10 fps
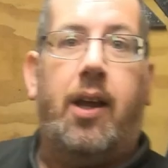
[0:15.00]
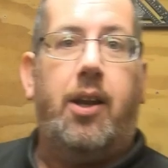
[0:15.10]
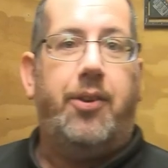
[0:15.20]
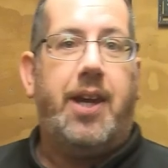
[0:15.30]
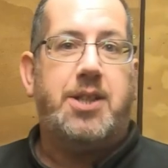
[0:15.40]

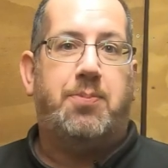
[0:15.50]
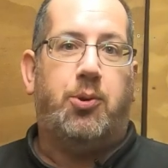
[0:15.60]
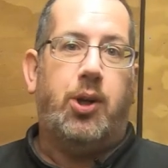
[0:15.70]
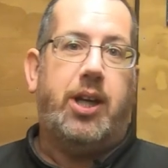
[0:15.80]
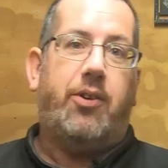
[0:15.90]
Hello there, it's
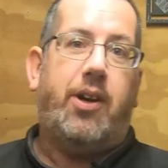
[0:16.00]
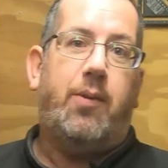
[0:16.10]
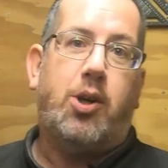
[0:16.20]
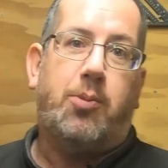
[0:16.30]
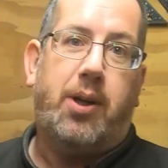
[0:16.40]
Paul here and
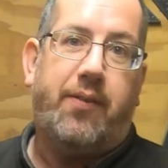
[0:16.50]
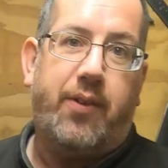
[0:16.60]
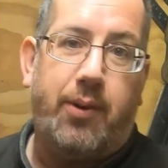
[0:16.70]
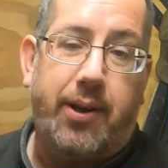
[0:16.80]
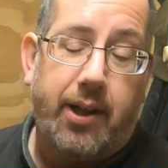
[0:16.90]
welcome
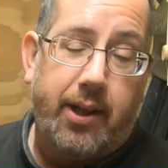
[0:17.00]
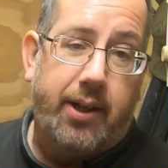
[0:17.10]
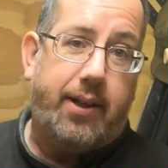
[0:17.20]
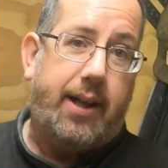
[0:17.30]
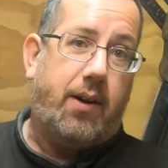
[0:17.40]
everyone.
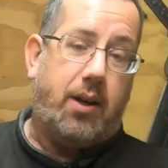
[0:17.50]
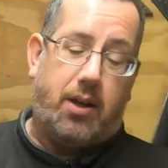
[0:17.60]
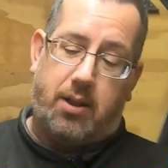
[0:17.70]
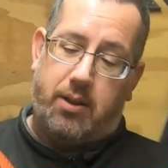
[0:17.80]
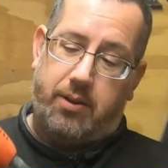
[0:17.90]
Now,
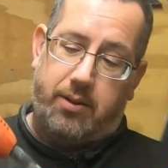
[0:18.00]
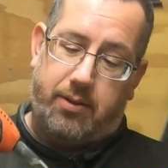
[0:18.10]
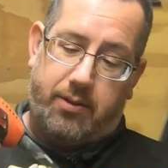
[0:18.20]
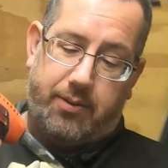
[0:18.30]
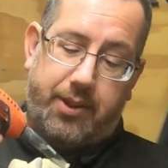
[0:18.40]

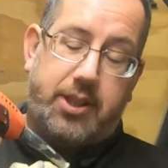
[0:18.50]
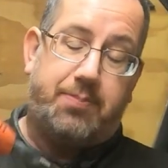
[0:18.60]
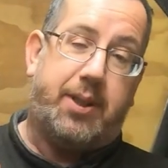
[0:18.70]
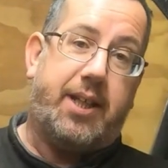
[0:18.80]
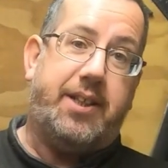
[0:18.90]
this
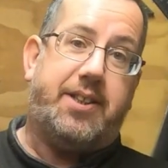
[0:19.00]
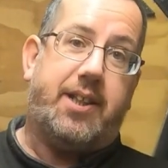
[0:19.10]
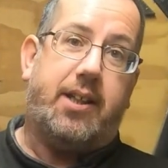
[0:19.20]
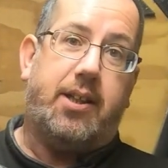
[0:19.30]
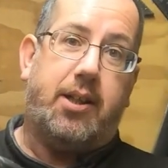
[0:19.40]

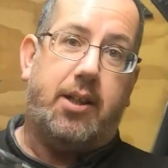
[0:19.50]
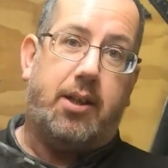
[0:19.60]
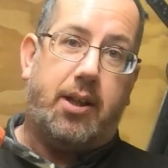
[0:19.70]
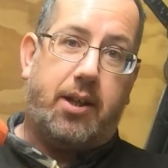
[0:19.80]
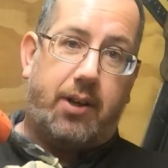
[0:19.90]
Makita
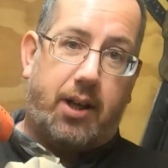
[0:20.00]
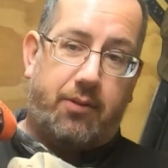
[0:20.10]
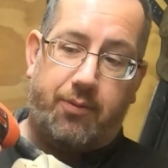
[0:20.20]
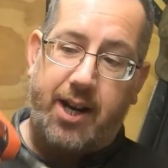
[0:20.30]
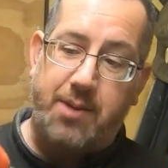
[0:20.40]

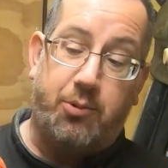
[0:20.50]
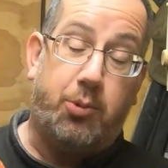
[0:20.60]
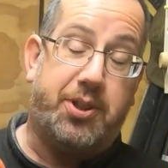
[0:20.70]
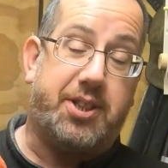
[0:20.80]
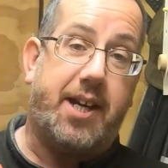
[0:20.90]
random
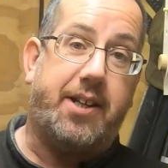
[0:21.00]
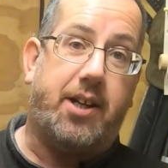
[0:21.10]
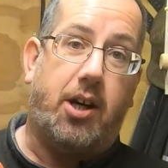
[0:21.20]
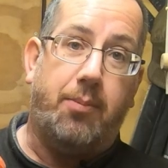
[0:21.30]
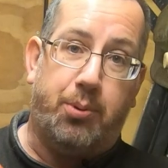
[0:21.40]
orbit
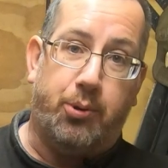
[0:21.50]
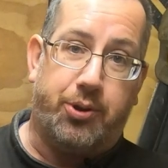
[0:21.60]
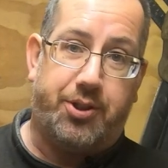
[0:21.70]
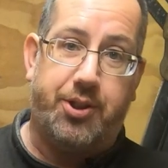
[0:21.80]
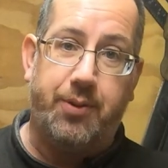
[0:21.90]
sander I
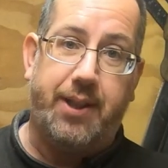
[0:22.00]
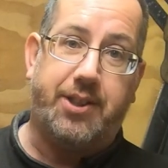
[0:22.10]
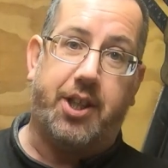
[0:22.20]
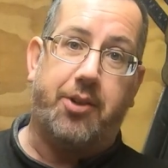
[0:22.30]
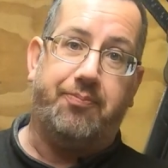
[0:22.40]
bought two
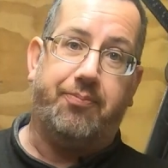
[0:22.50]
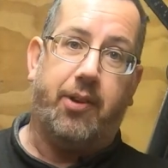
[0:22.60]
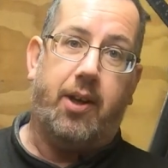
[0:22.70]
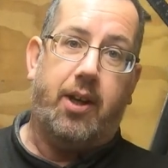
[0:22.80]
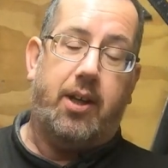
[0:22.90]
years ago.
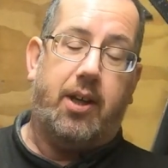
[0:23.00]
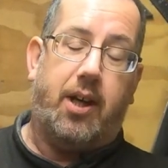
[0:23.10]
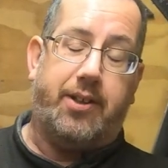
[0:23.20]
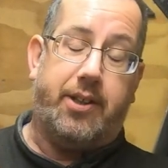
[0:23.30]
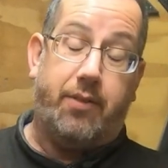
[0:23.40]

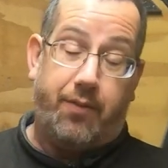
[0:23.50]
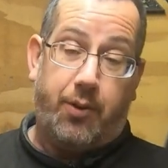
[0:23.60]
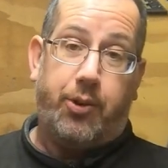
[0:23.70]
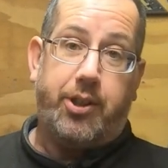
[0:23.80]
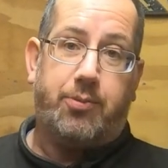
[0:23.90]
I did a
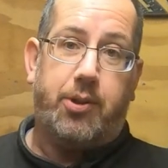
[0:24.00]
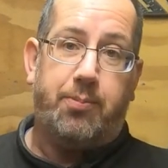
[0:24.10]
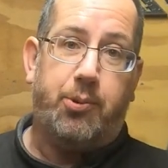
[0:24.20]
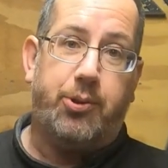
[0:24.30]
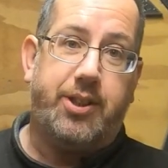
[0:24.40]
review on it when I
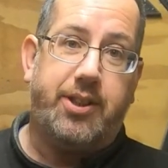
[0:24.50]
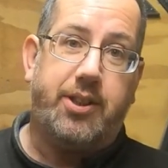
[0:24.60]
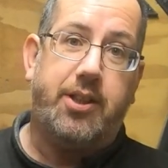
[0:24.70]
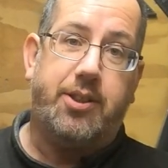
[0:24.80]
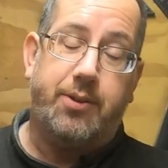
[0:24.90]
bought
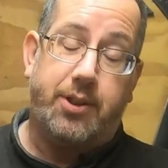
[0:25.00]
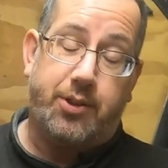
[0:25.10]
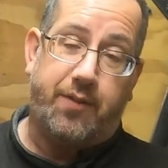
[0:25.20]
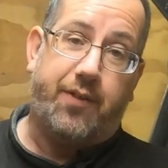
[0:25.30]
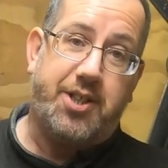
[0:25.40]
it, so it's
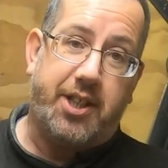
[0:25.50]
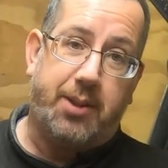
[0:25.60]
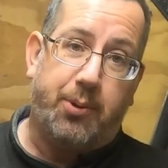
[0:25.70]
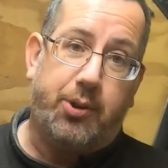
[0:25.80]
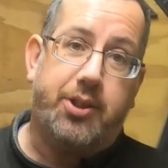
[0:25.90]
sort of fresh out
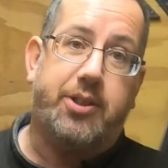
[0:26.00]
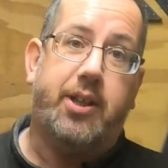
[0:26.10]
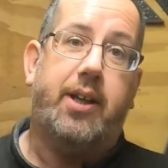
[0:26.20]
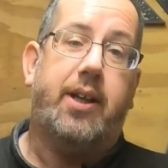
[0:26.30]
the box.